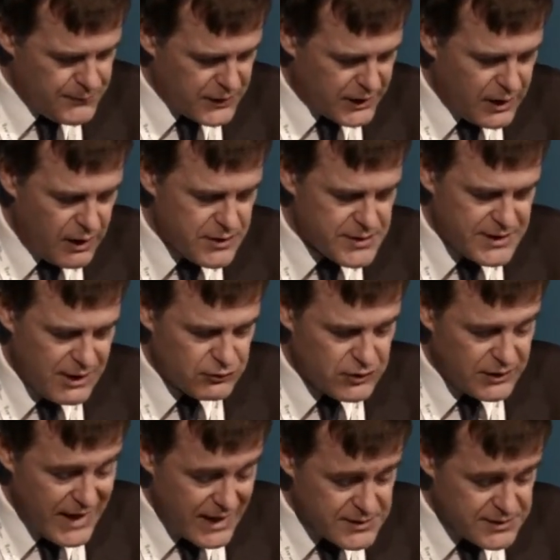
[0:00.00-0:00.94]
carries out
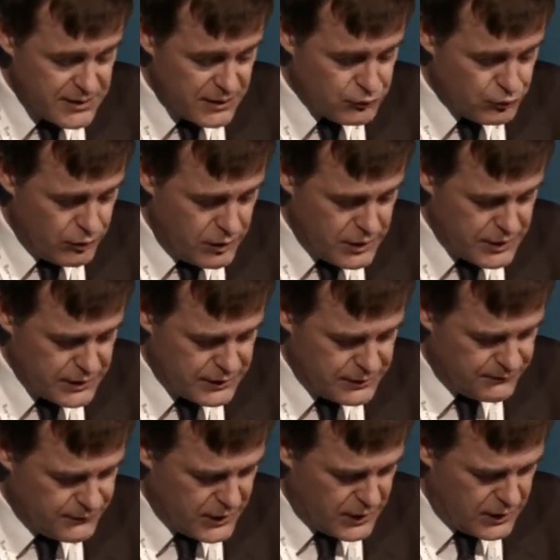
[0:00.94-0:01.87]
an excellent
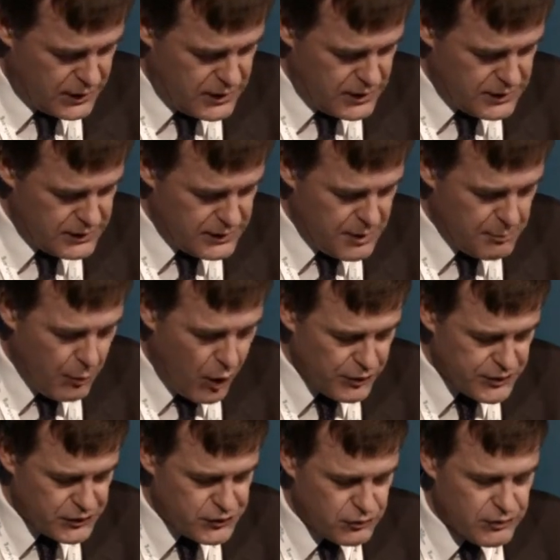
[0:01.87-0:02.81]
work in
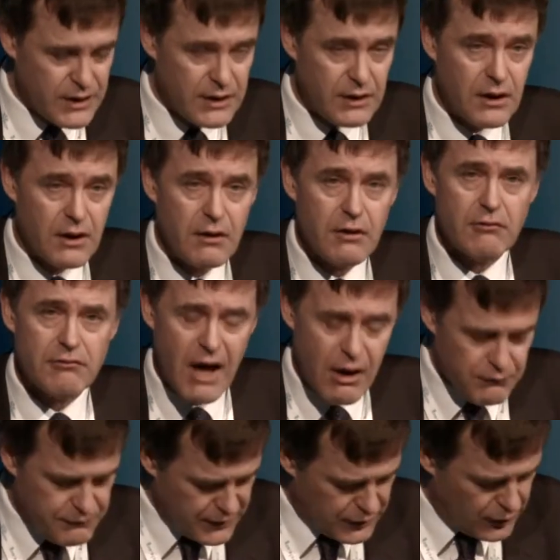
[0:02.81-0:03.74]
monitoring
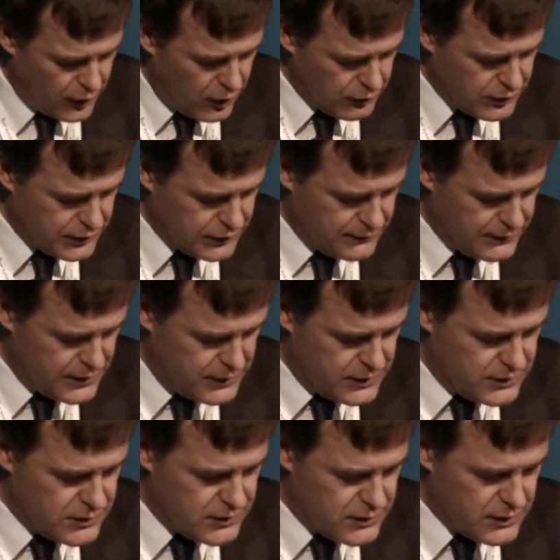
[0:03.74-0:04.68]
around the clock
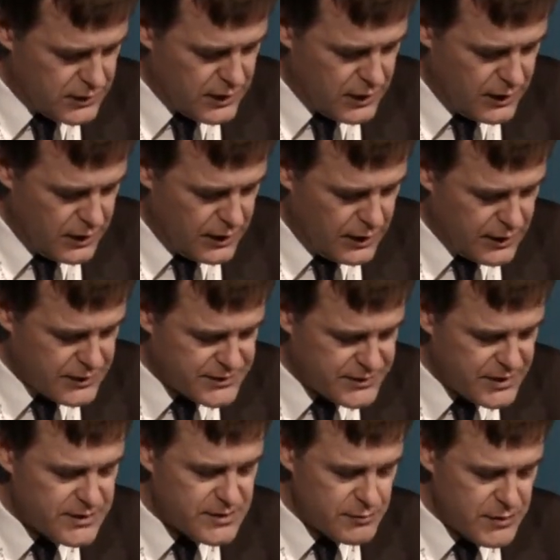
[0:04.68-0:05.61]

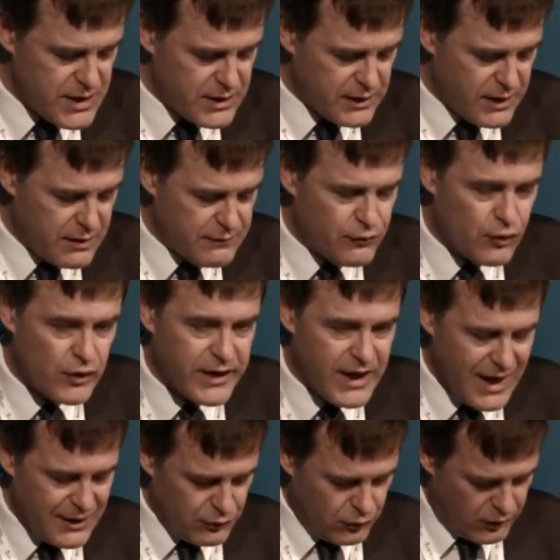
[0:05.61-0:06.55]
seismic and
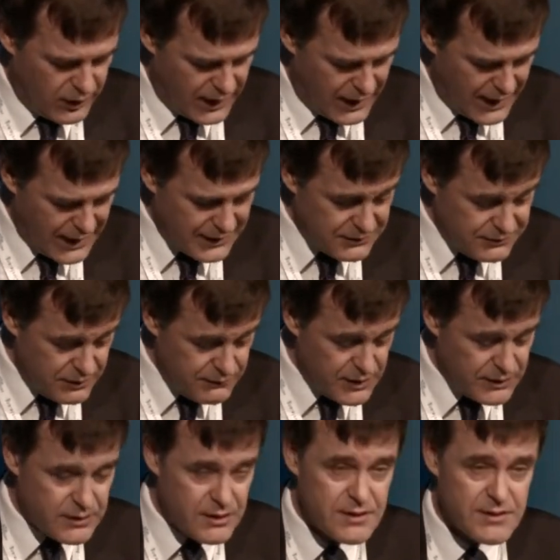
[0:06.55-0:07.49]
volcano
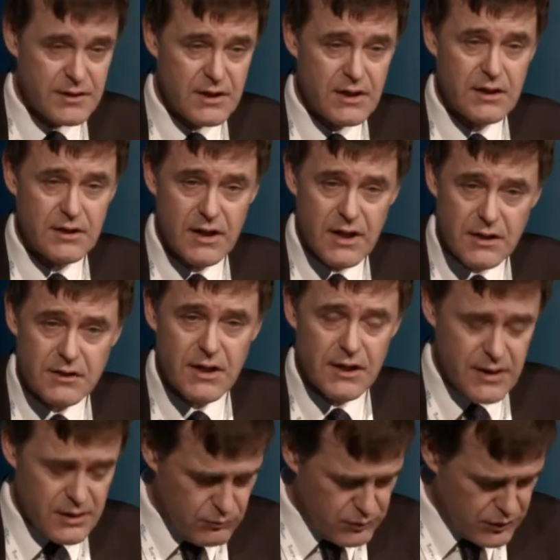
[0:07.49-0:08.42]
activities in
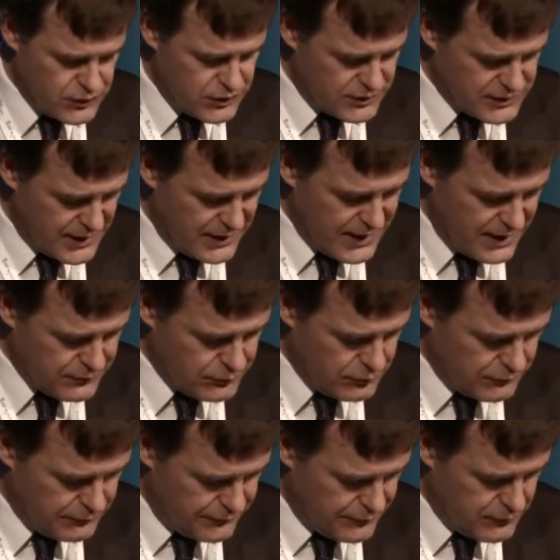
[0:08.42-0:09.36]
Italy, which is a land
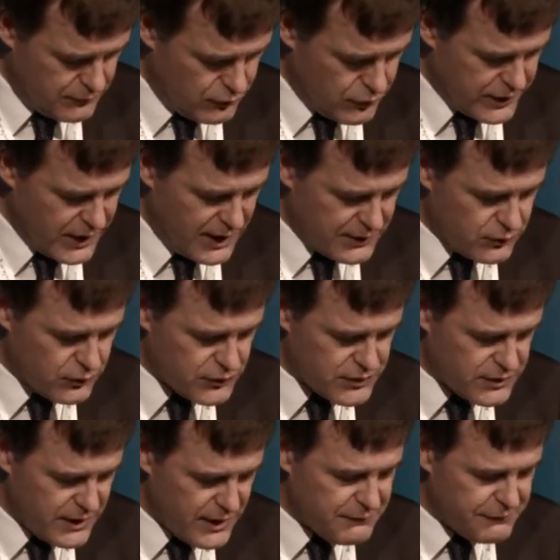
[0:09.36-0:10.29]
of
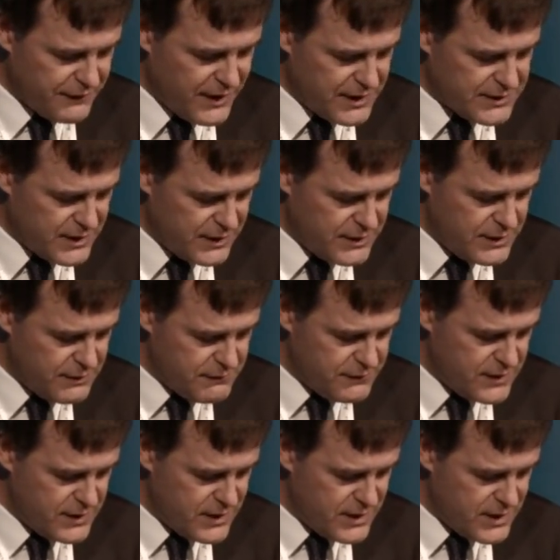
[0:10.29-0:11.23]
volcanoes. And finally,
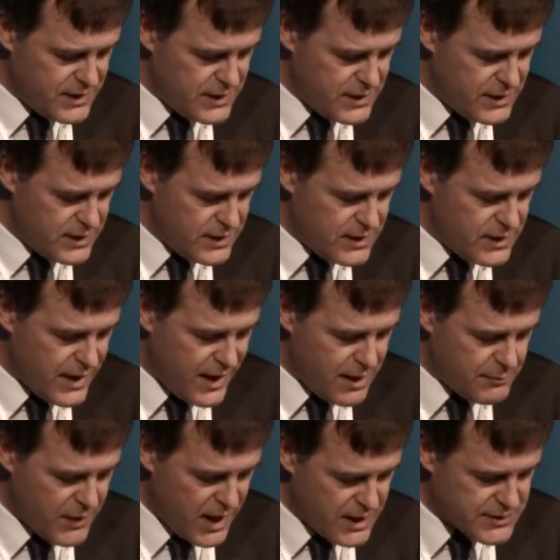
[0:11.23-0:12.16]
the
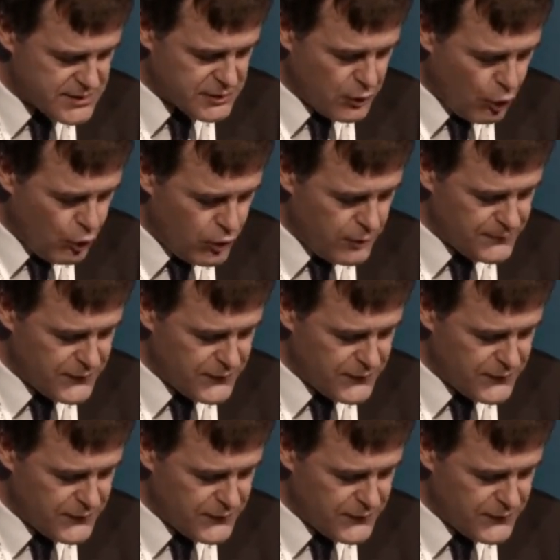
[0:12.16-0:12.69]
EMSO